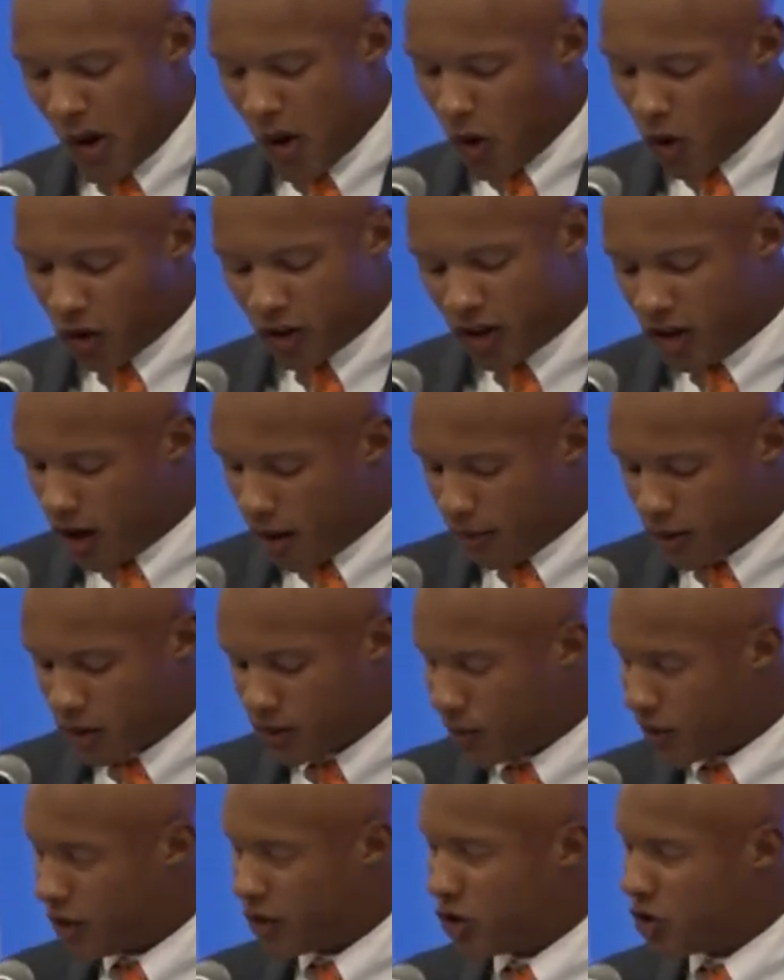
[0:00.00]
or the numbers
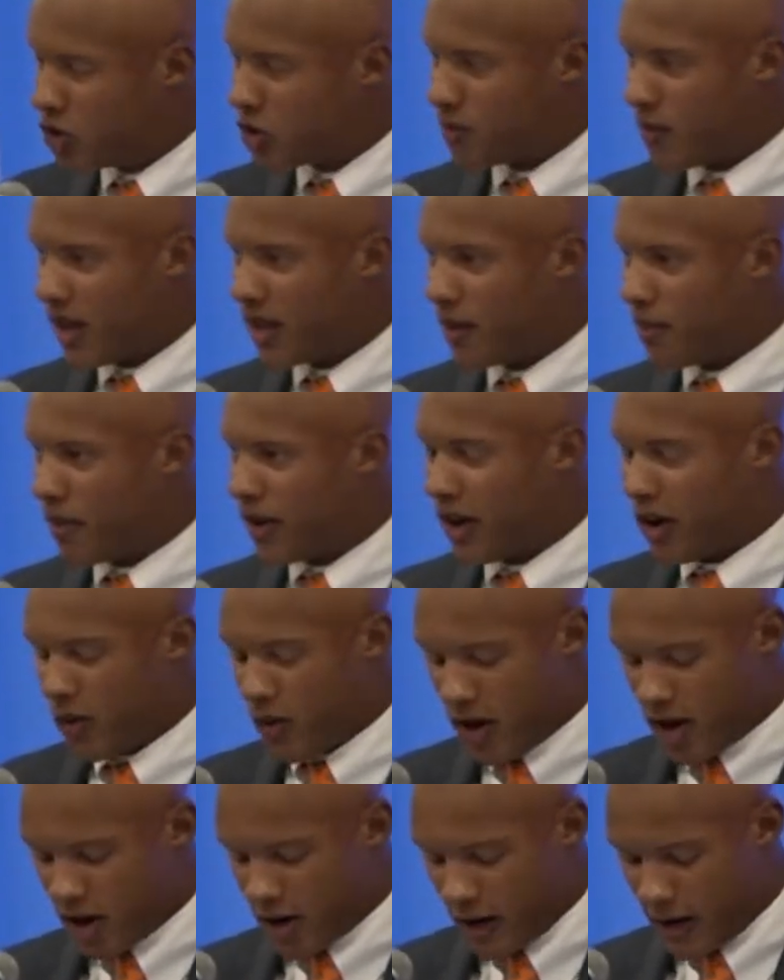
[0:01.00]
produced by the player
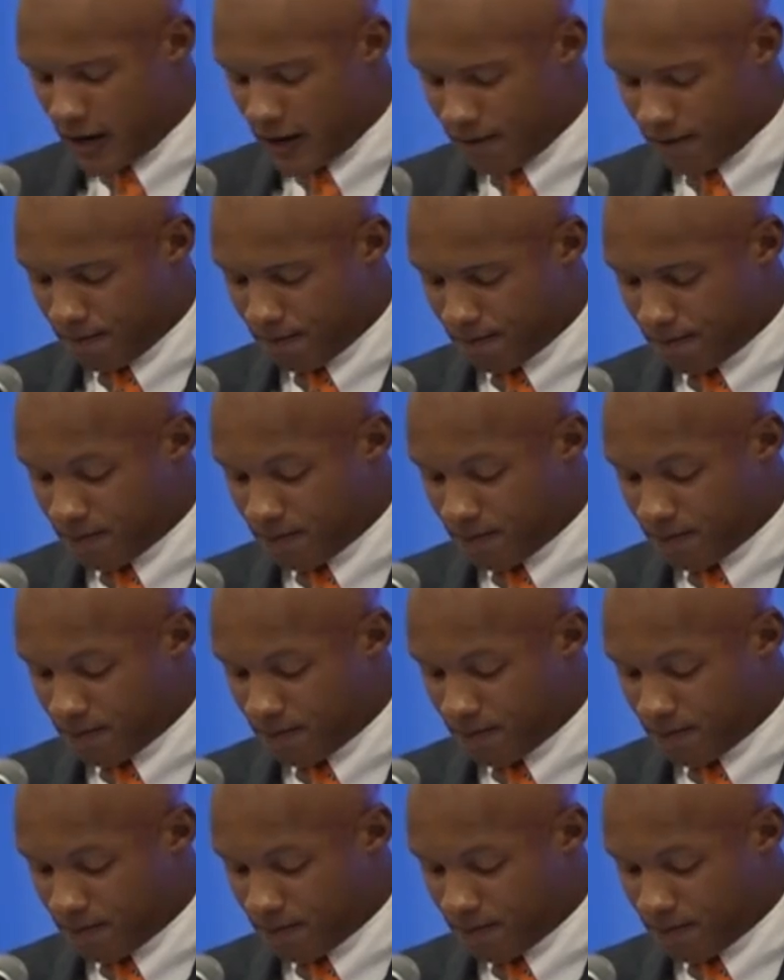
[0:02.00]
wearing it.